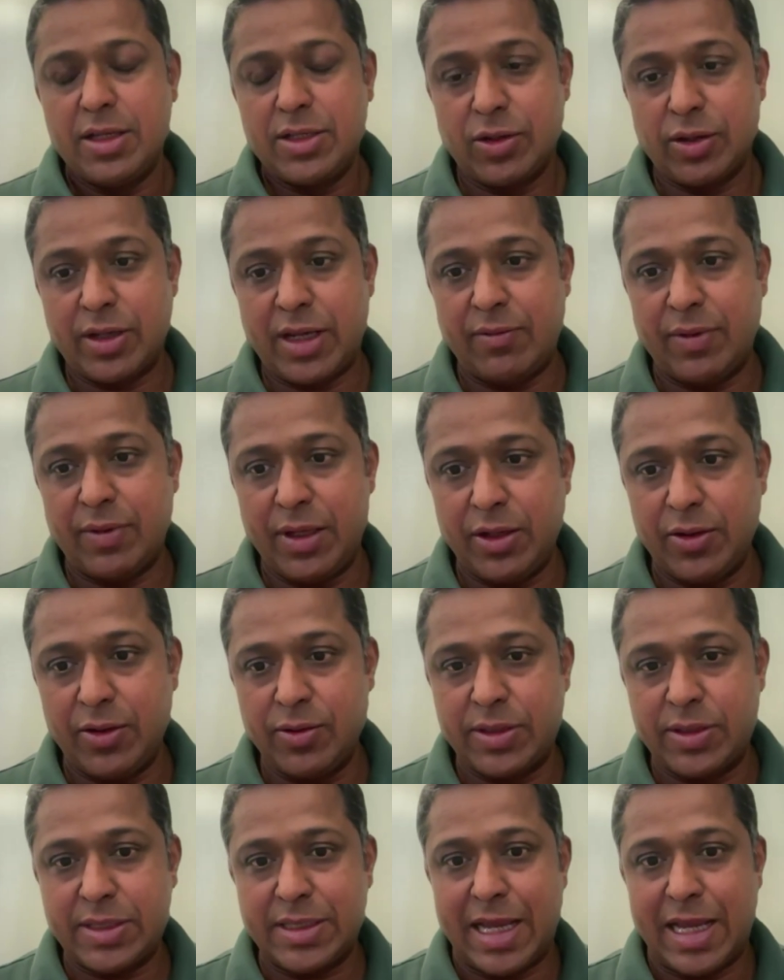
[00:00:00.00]
So can we
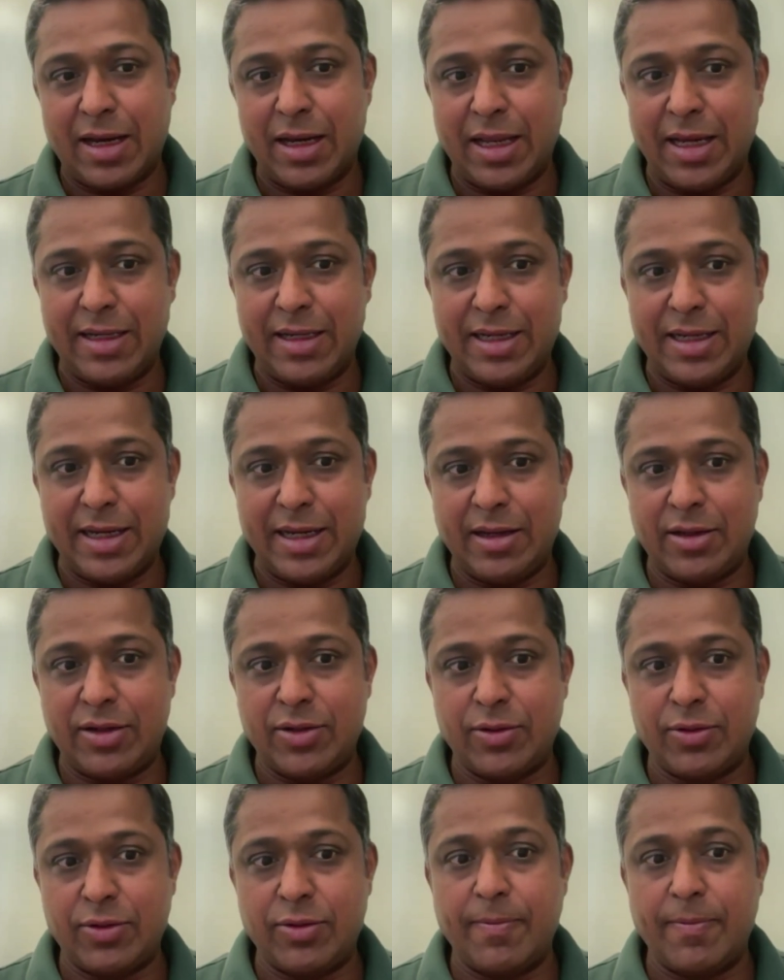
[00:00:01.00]
use satellite data
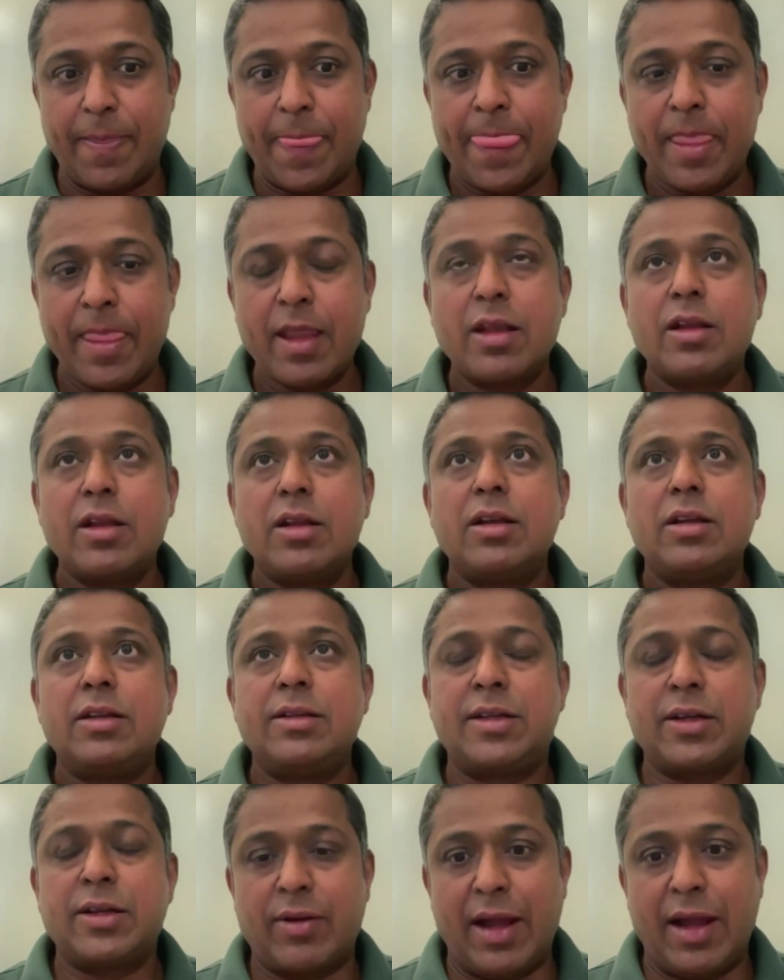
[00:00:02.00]
to
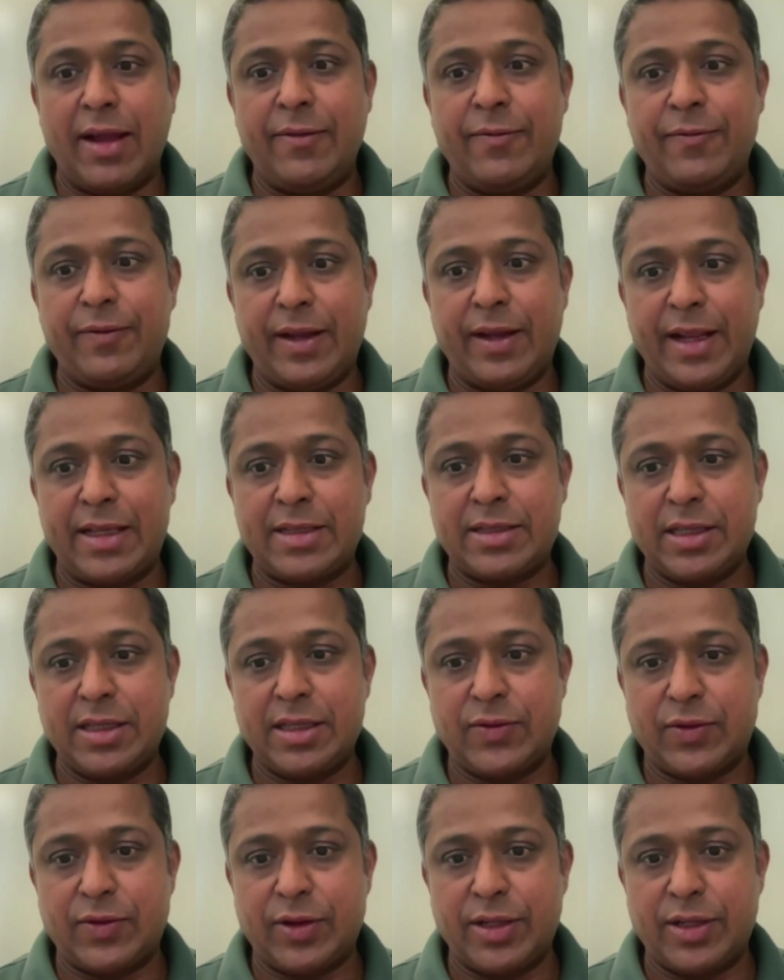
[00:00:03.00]
derive flood
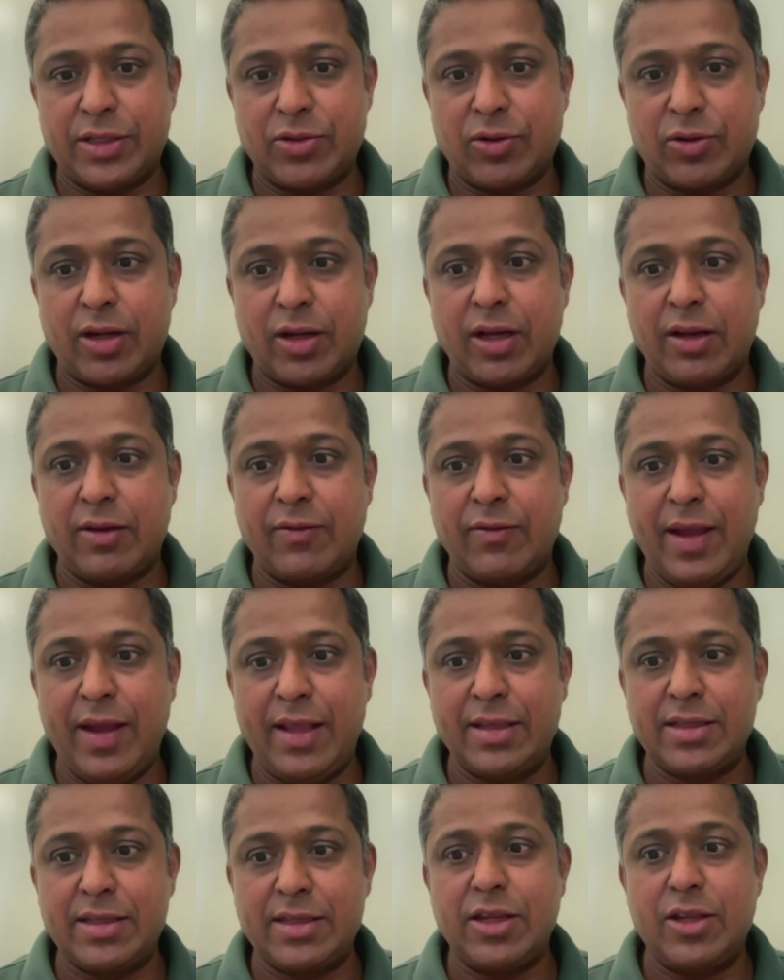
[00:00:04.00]
extents for historical
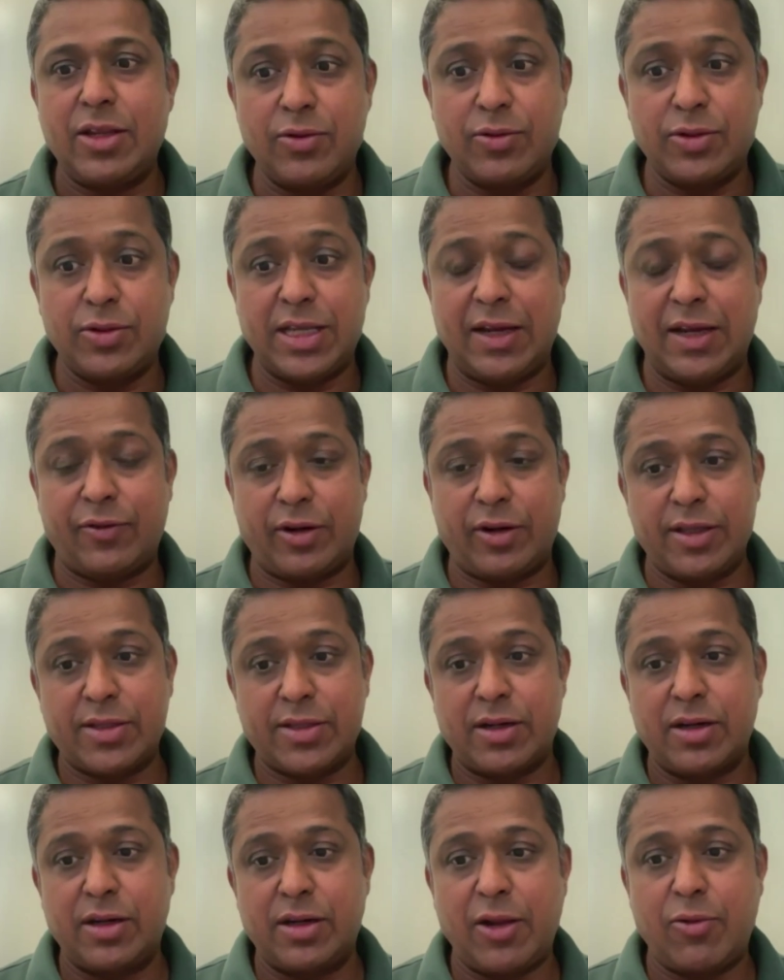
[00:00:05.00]
events and use that for
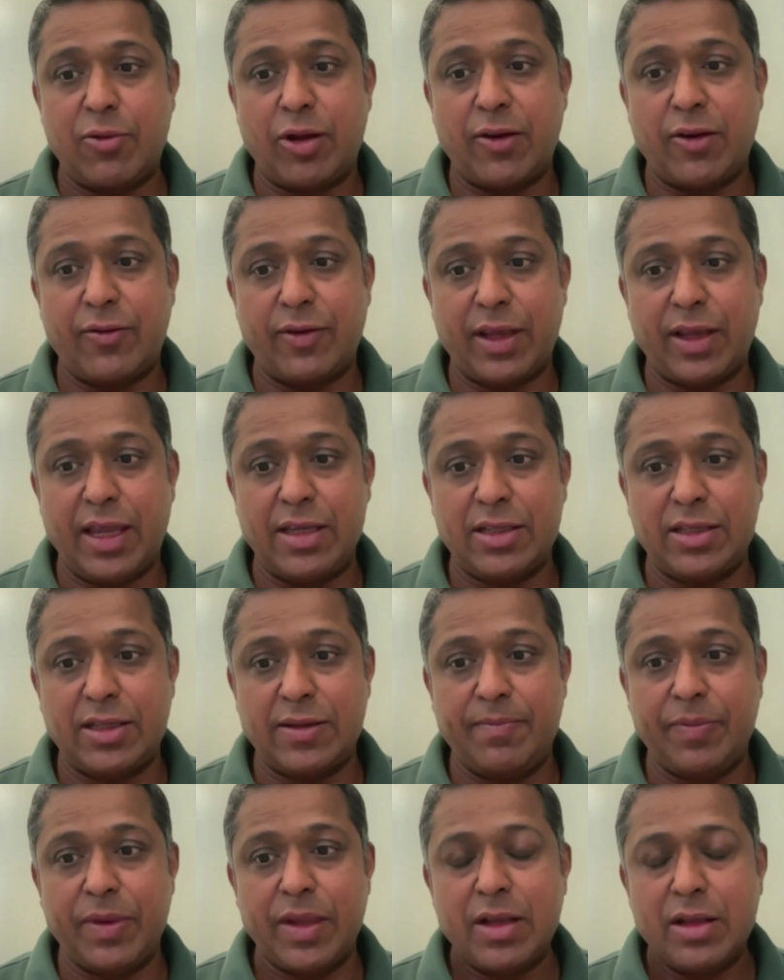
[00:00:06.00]
uncertainty
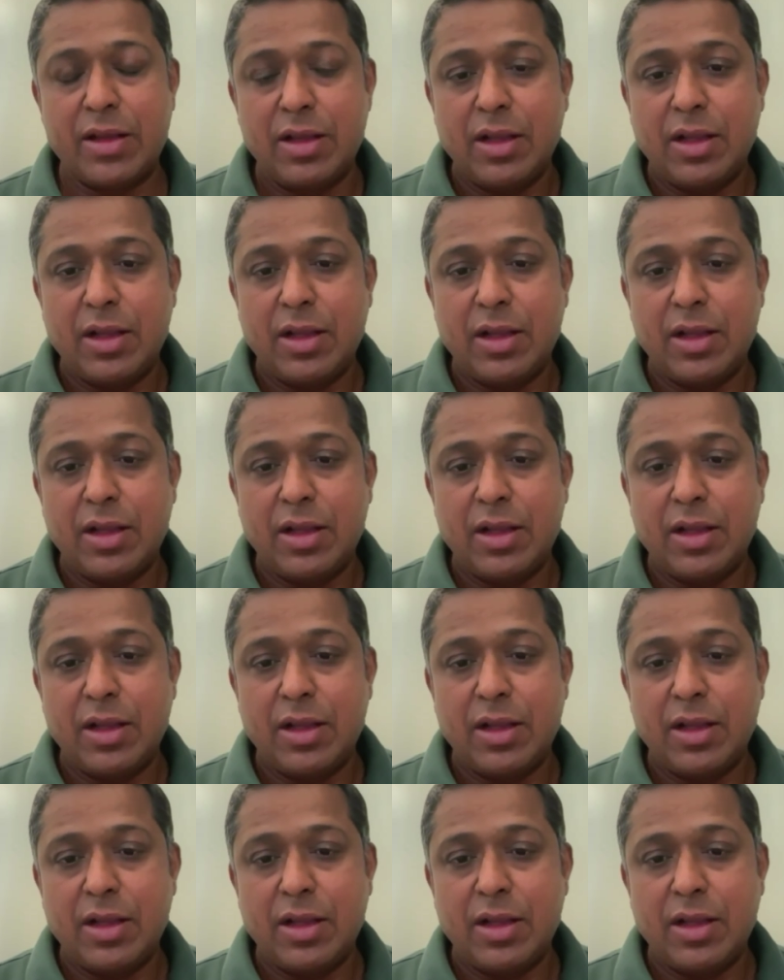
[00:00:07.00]
quantification?